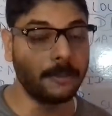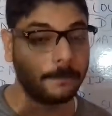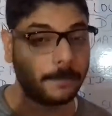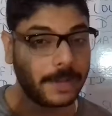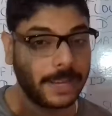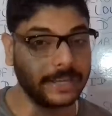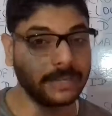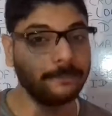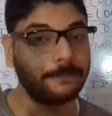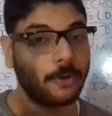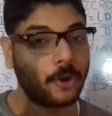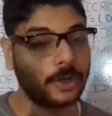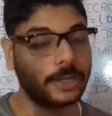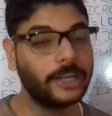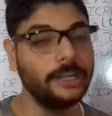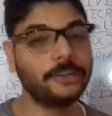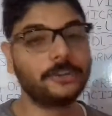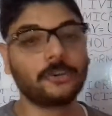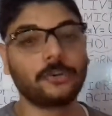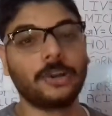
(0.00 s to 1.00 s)
play
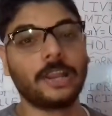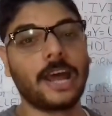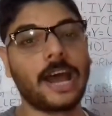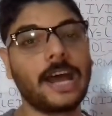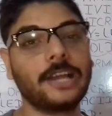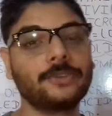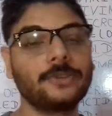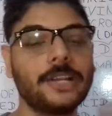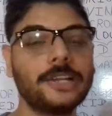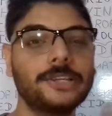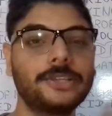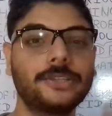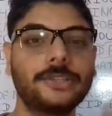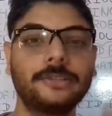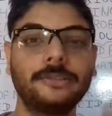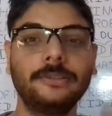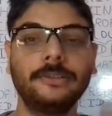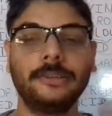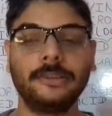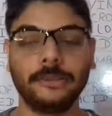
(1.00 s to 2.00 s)
important role as well
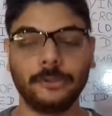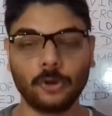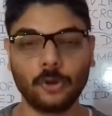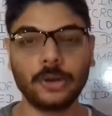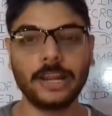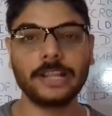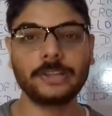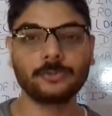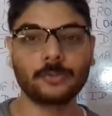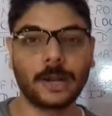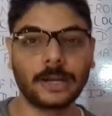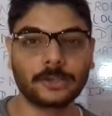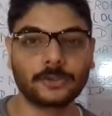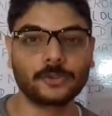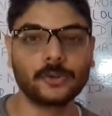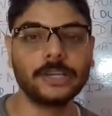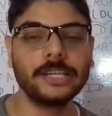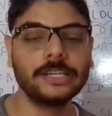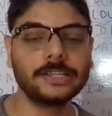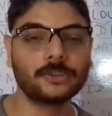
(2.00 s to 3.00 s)
as known as what?
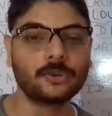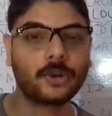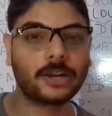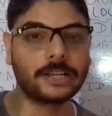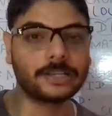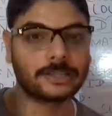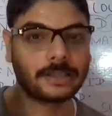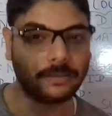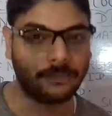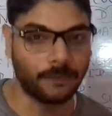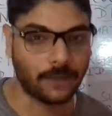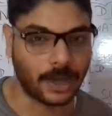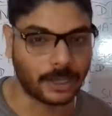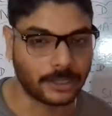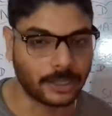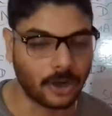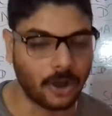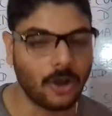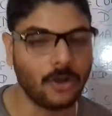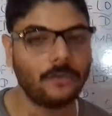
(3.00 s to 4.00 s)
So he is known as the
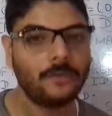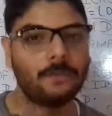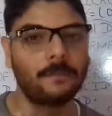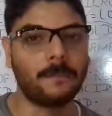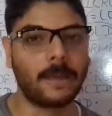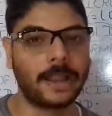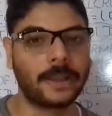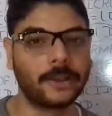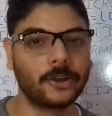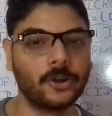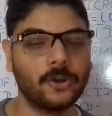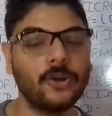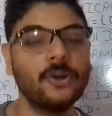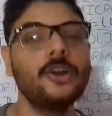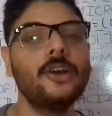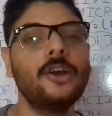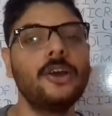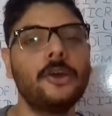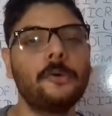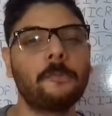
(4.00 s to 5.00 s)
father of
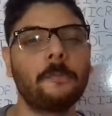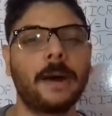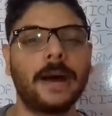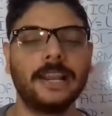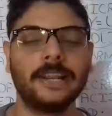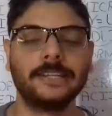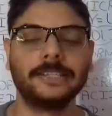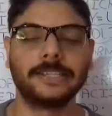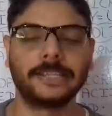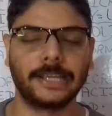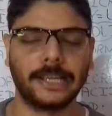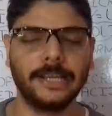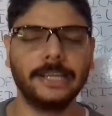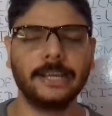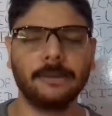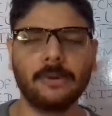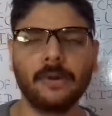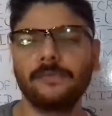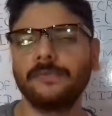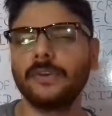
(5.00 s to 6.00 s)
microbiology in
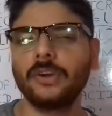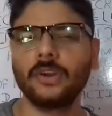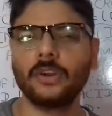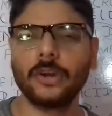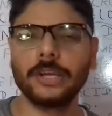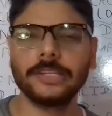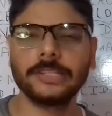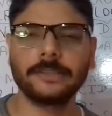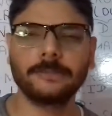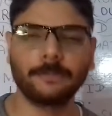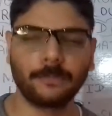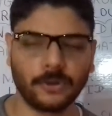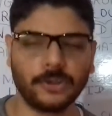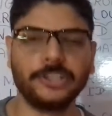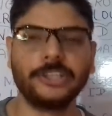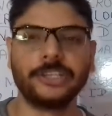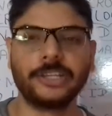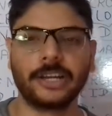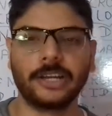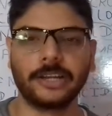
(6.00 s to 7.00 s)
terms of your lowest
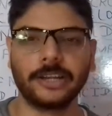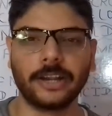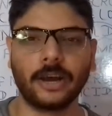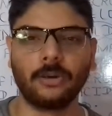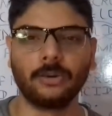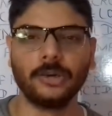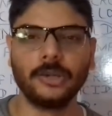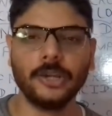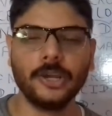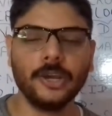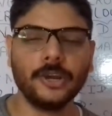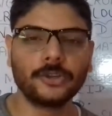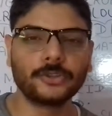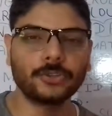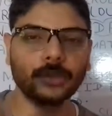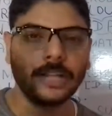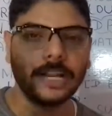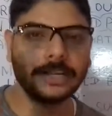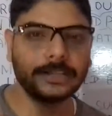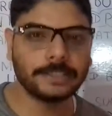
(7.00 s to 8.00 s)
position. Now,
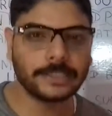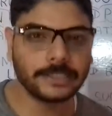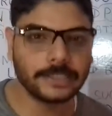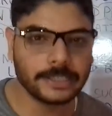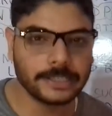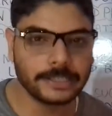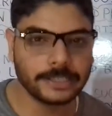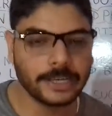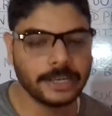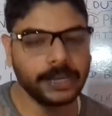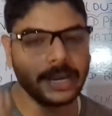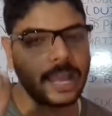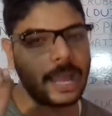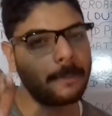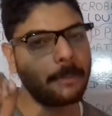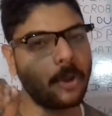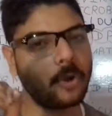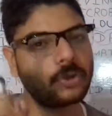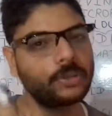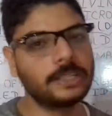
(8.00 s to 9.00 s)
so let's understand
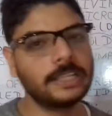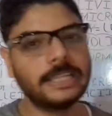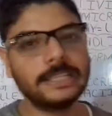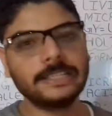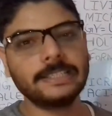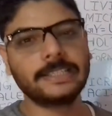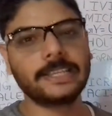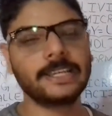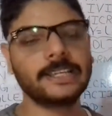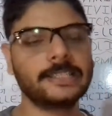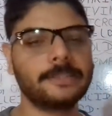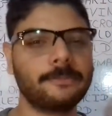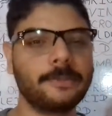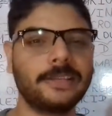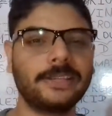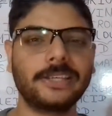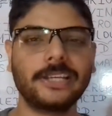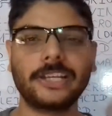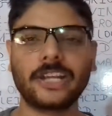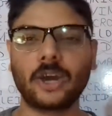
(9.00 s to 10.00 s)
about these things
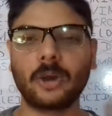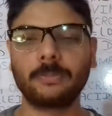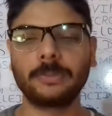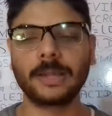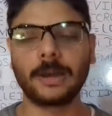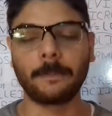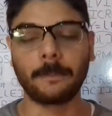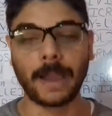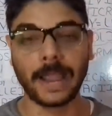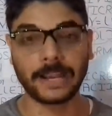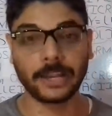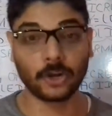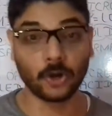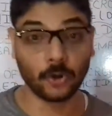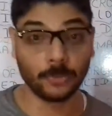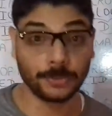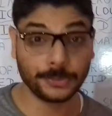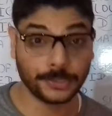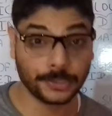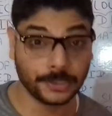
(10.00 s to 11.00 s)
means in terms of the
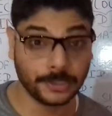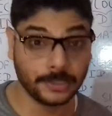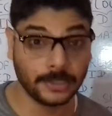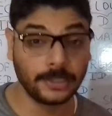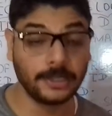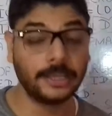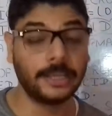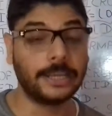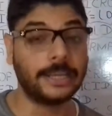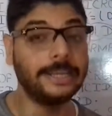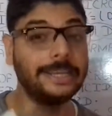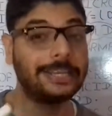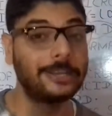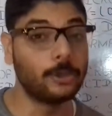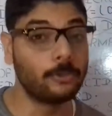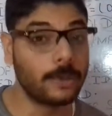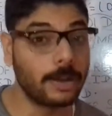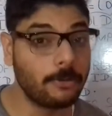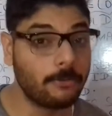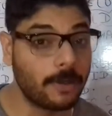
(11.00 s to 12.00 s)
microbes in
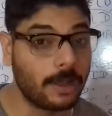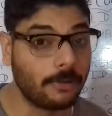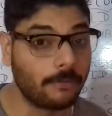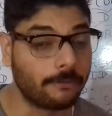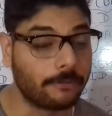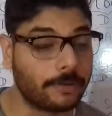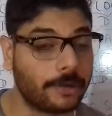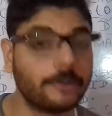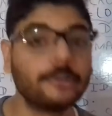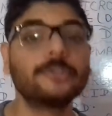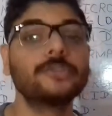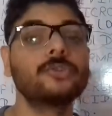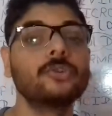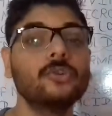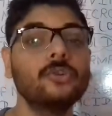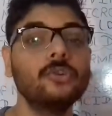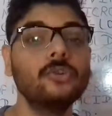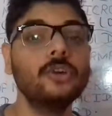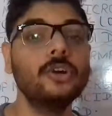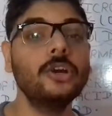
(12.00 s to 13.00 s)
human welfare.
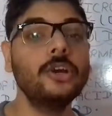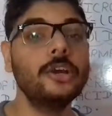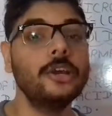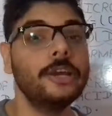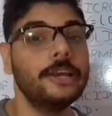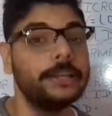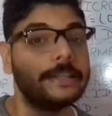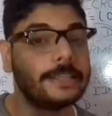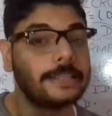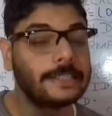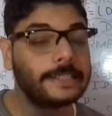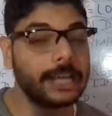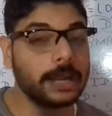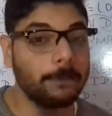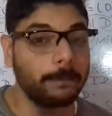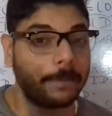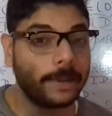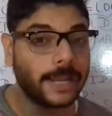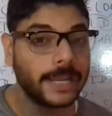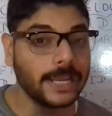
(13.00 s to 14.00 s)
So these
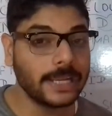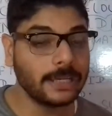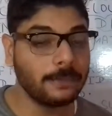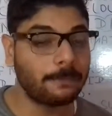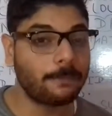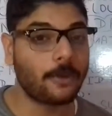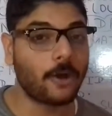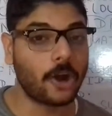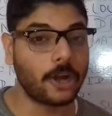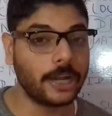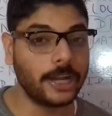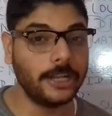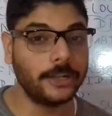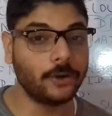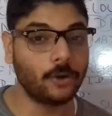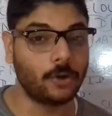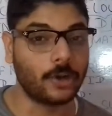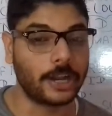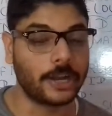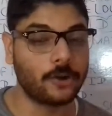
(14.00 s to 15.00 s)
are playing important
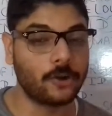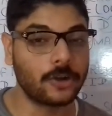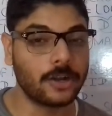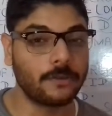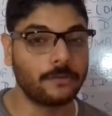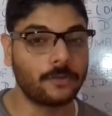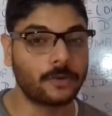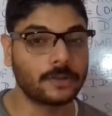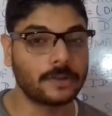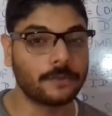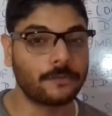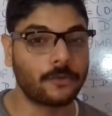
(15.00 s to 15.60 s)
role in order for the